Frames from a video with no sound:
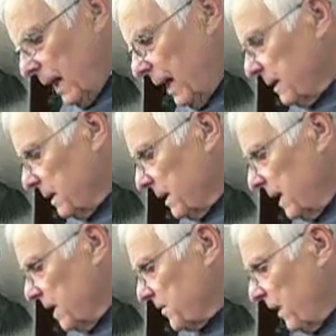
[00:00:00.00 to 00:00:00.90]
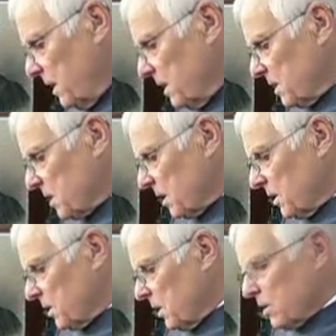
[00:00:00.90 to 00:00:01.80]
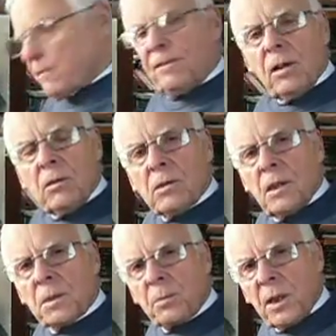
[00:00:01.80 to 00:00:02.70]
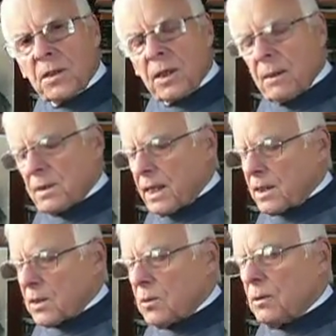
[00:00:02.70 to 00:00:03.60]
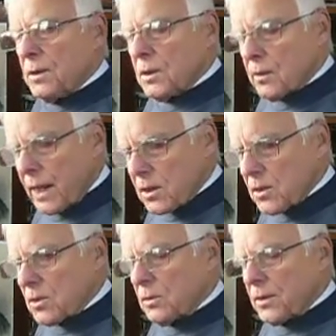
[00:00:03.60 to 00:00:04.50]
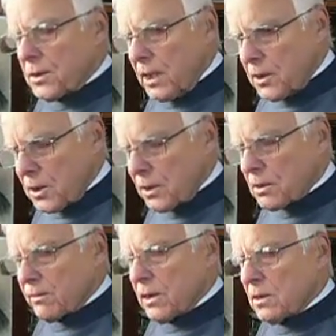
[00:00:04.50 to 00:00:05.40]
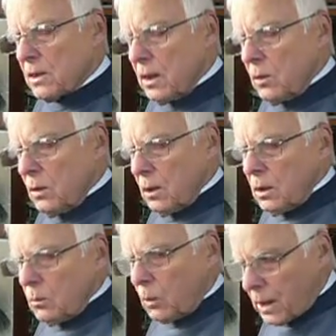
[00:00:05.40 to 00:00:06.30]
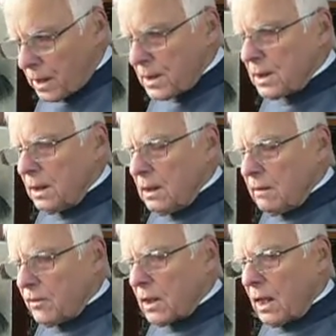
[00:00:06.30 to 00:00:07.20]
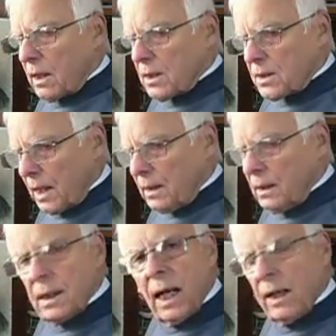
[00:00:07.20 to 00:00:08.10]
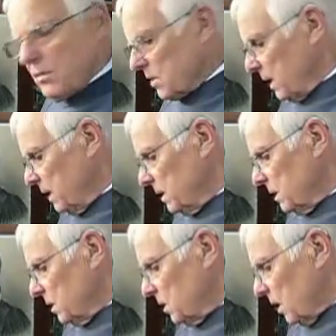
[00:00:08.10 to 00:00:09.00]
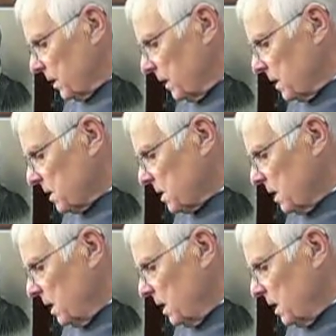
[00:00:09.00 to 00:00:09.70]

and uh, he's very concerned to follow God's precepts, that is, all the directions, all the teachings of his word for our daily lives in godliness.